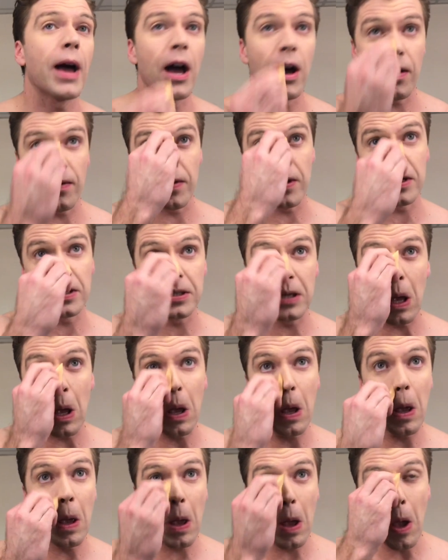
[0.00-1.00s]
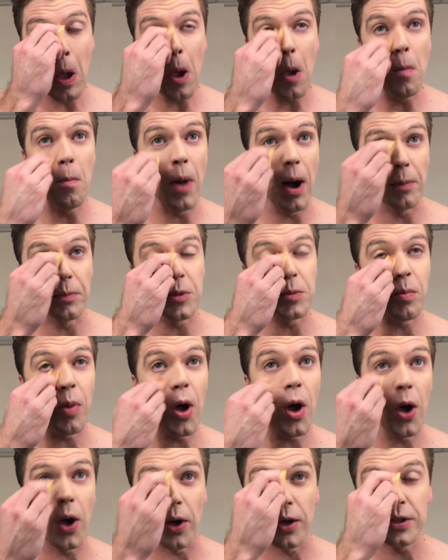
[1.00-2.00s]
out of his mum's
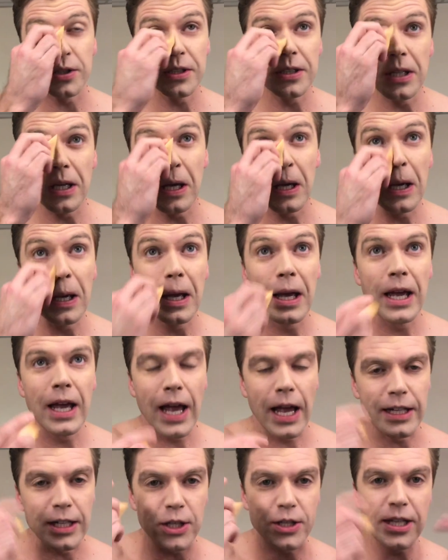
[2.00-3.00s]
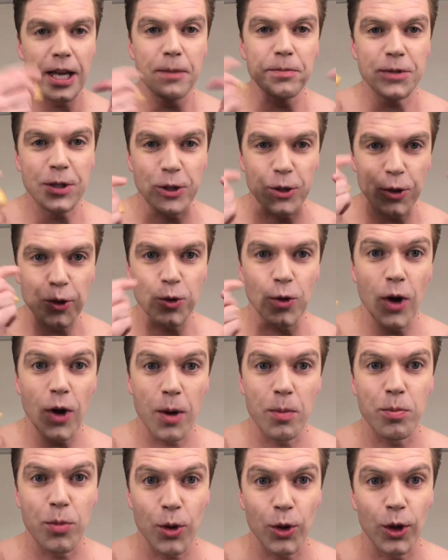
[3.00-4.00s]
purse and attempted to try
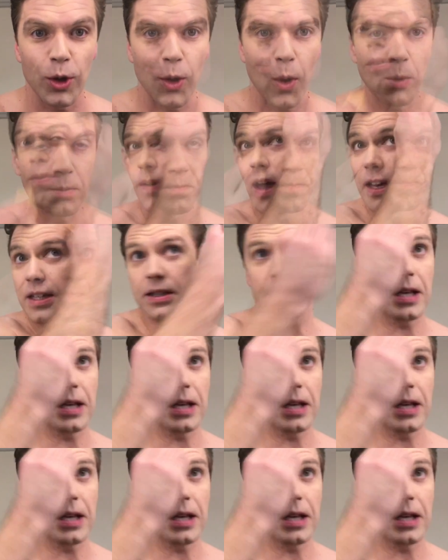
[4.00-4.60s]
and put it on.